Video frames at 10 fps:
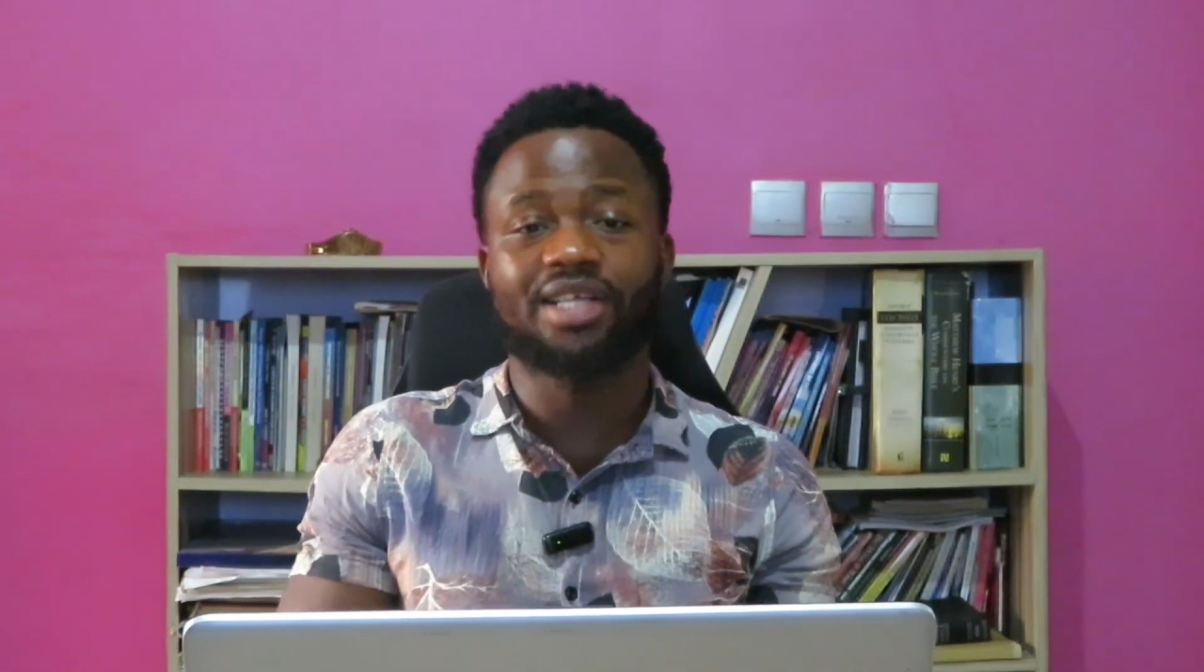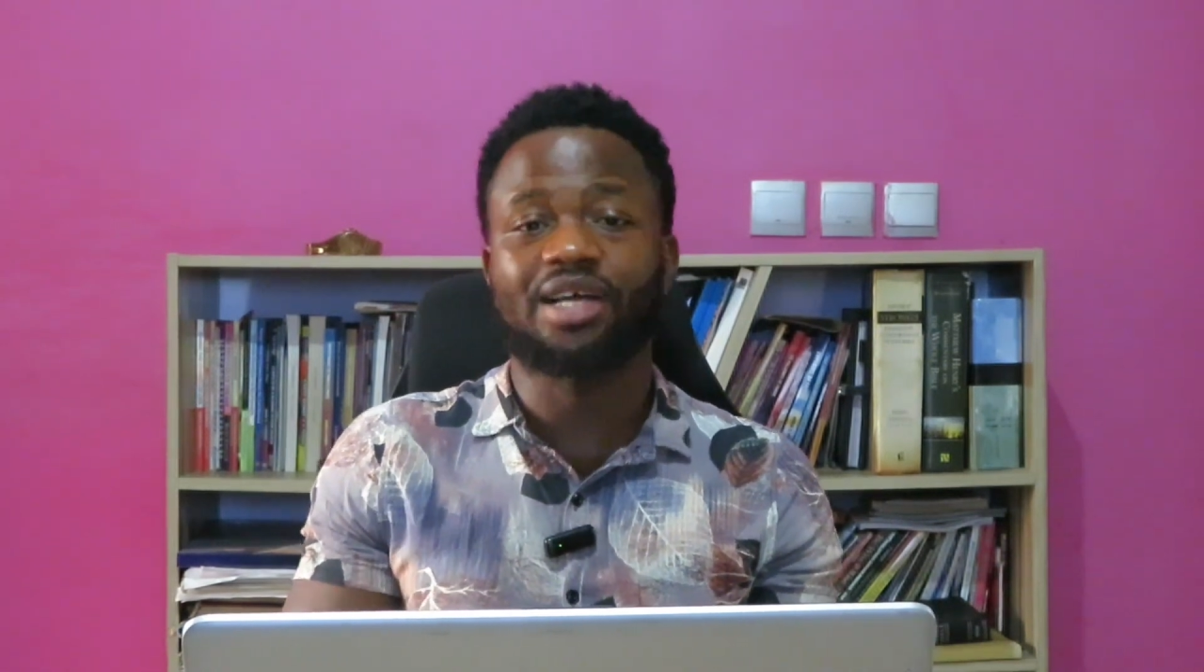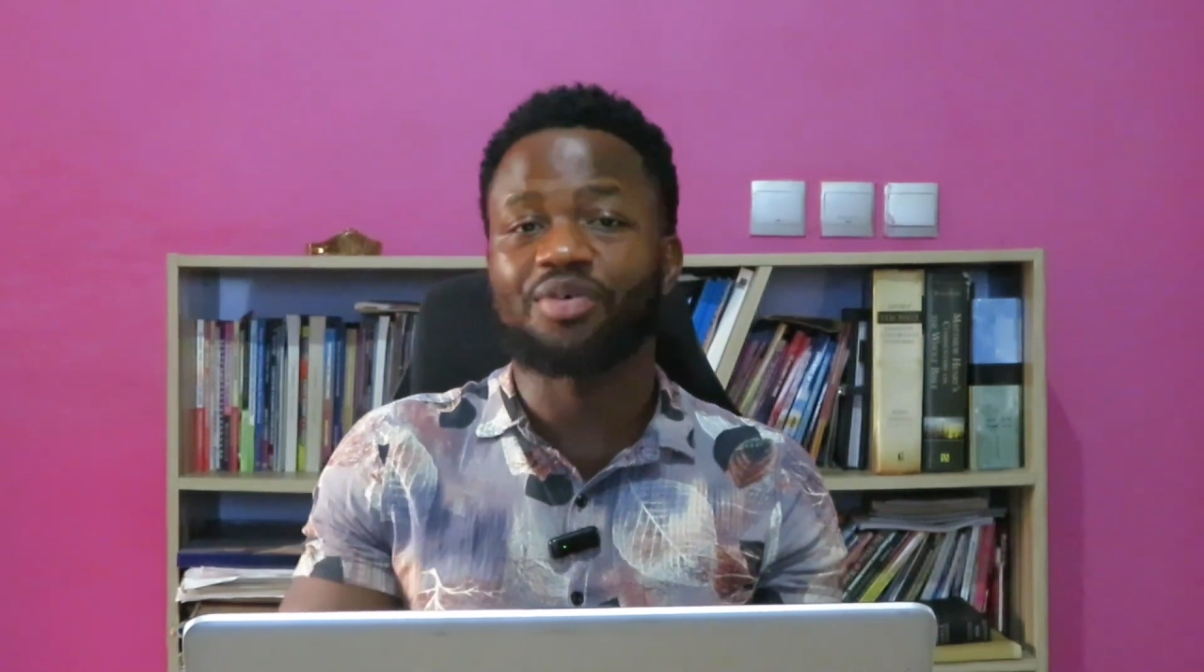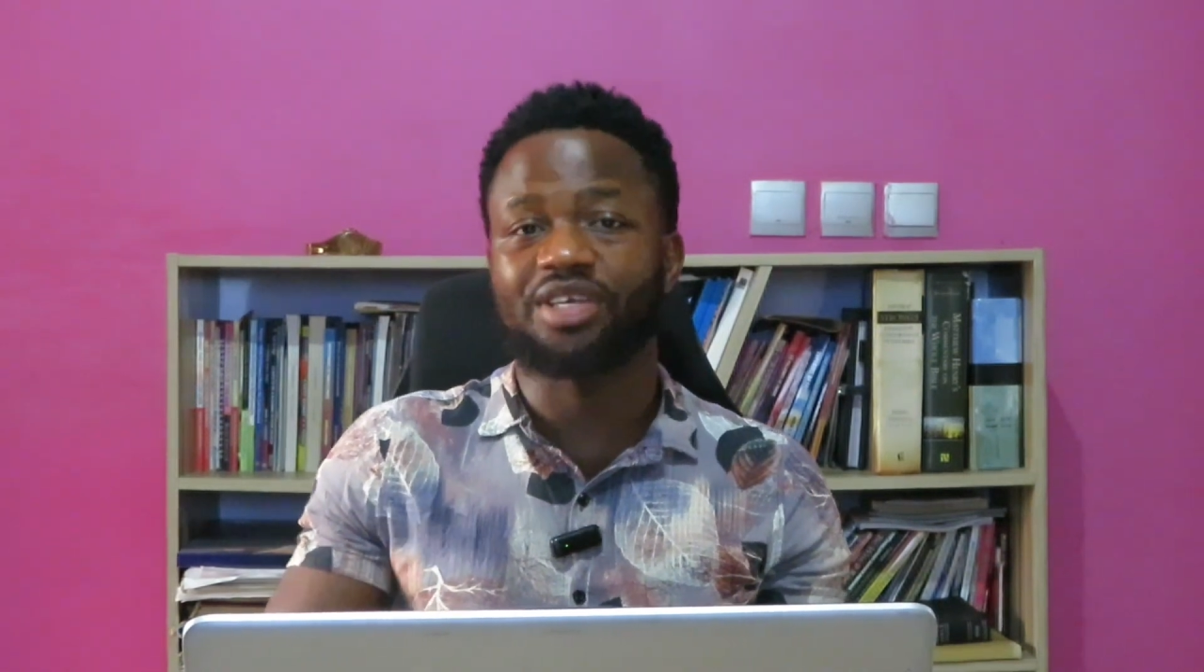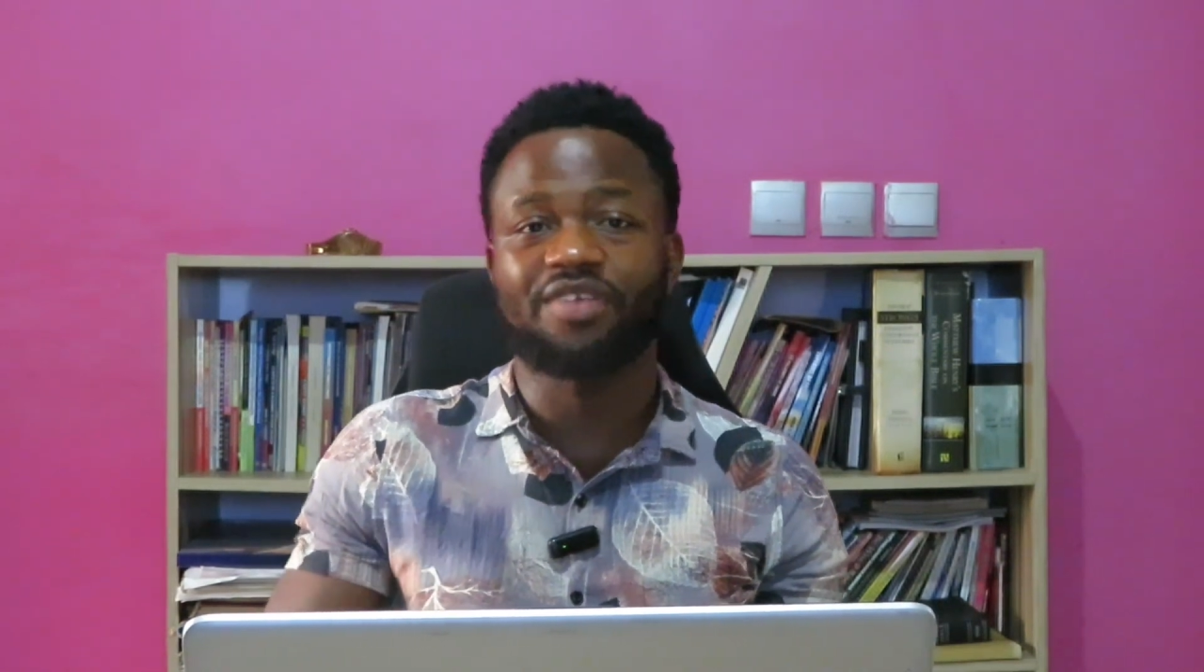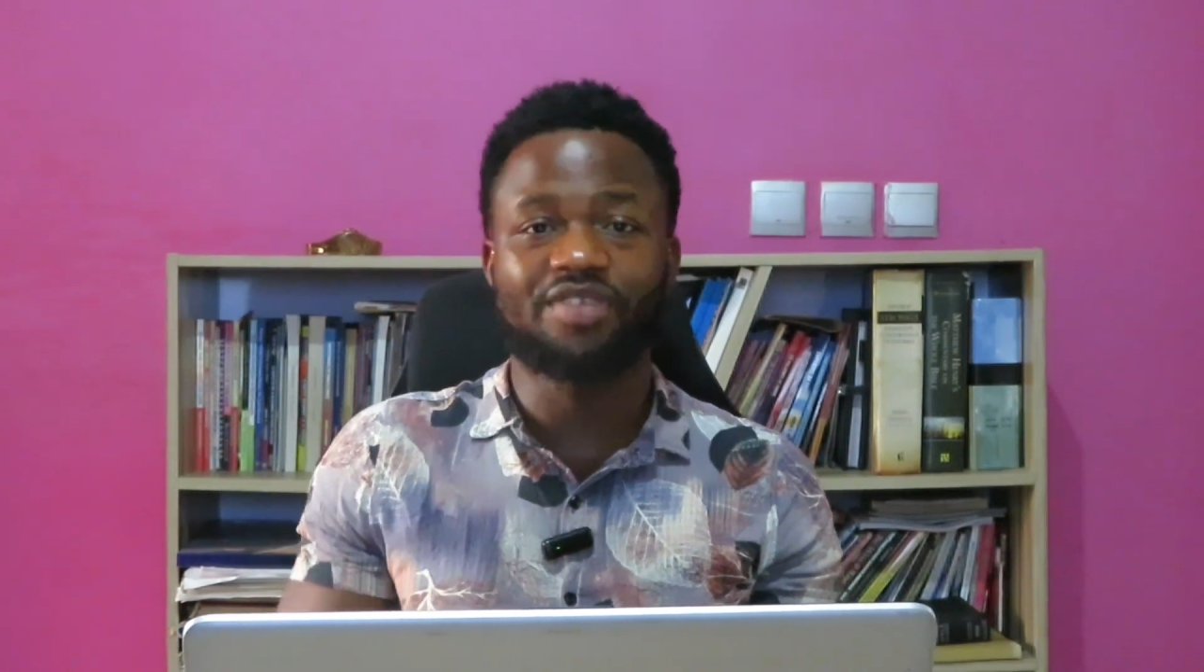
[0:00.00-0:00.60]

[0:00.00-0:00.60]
brokers that